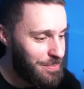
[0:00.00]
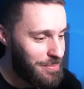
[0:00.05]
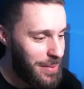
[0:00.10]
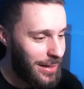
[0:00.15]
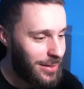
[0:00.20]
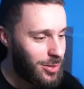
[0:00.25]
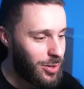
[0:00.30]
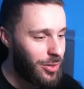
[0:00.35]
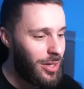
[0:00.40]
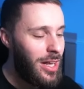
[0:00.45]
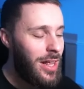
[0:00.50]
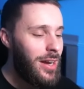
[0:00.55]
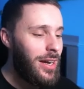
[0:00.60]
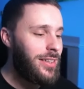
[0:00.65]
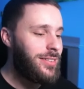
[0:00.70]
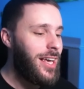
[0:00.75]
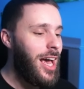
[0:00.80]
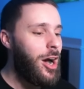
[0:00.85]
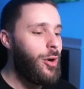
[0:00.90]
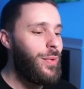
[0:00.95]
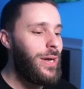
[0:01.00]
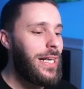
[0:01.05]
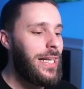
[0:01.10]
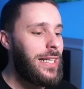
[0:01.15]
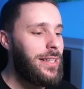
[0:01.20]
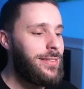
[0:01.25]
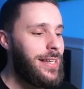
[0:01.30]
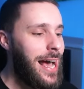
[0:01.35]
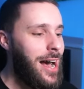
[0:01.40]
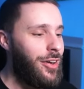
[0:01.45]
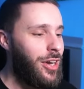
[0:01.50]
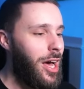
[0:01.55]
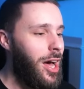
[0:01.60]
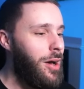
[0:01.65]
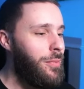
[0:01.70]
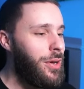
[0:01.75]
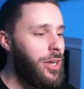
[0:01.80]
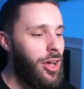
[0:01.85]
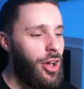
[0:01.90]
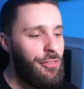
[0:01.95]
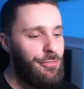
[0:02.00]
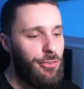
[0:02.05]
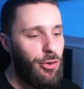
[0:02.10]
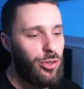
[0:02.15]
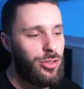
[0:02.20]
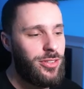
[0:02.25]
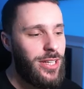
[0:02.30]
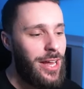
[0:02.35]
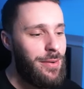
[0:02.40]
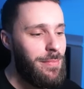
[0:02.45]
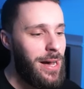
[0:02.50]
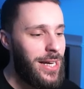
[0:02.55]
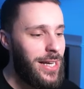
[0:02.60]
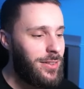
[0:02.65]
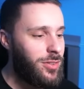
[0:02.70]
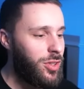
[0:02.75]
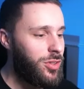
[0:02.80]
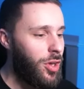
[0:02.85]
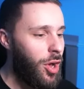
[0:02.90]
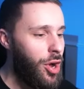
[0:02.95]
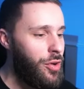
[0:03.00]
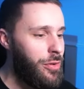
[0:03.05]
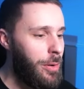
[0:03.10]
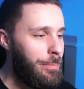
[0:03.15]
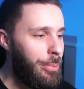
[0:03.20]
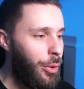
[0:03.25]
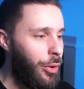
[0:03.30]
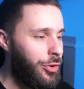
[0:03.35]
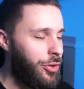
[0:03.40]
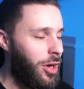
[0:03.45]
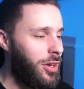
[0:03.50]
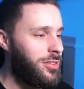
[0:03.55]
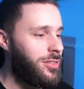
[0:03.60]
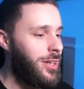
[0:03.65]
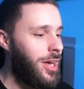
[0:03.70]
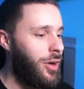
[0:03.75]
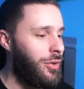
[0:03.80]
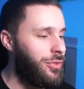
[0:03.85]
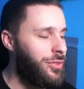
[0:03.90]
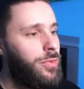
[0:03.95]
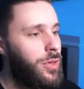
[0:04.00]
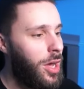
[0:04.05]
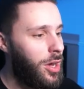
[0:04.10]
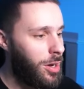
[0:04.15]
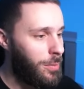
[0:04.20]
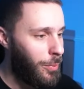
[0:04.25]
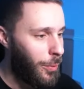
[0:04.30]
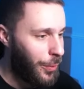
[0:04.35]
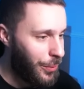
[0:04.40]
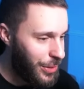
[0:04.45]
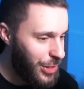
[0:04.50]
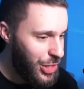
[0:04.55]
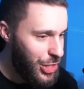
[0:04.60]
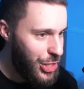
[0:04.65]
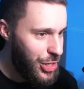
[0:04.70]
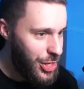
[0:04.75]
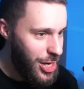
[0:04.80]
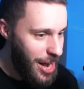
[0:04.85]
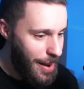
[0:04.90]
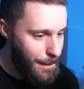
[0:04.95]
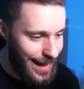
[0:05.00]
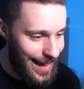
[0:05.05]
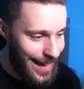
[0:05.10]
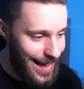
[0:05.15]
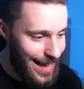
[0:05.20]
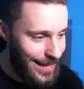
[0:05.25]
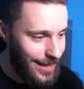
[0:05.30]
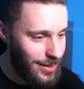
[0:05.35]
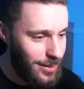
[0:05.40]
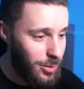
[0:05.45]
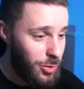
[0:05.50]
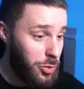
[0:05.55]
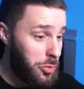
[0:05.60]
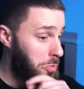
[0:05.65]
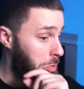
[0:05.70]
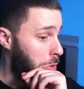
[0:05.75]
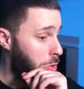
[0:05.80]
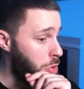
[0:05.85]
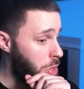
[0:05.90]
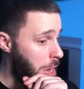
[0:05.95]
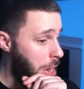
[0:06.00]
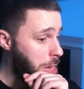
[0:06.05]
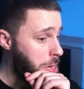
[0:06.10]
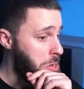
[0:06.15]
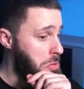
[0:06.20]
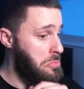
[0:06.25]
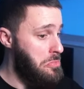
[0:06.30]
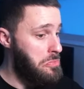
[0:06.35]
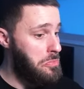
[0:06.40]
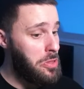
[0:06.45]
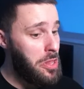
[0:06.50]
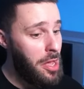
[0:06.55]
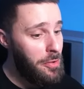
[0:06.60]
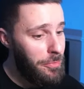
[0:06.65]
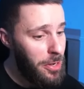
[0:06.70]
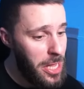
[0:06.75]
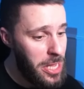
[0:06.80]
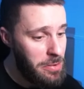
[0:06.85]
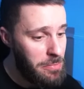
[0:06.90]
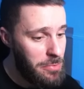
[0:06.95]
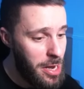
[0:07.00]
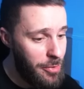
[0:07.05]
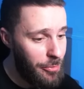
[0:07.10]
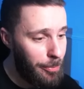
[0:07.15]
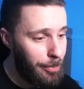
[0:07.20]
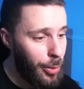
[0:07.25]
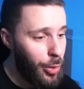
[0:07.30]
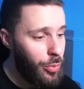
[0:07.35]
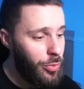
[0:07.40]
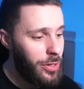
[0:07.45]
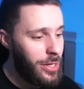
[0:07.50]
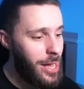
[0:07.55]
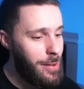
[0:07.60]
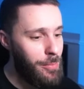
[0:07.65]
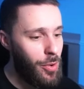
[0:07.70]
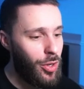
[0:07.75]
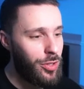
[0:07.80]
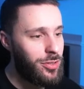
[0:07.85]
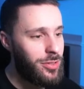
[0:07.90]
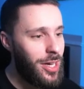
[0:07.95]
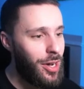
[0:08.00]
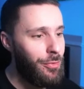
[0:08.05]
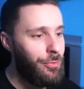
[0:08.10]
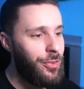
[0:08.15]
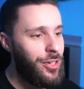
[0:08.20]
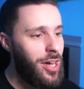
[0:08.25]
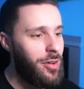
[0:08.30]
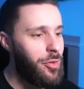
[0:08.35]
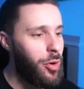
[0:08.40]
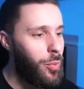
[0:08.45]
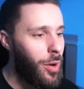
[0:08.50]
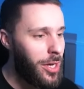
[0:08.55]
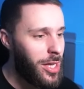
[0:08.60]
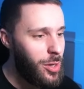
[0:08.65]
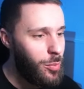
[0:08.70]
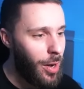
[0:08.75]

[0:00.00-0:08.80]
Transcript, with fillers: mental. Let's get a Wiglett down. I'm gonna go full send, man. Let's just overboard ourselves like I'm on a shit. And okay. Lovely. Level Ball. Get myself another Wuggy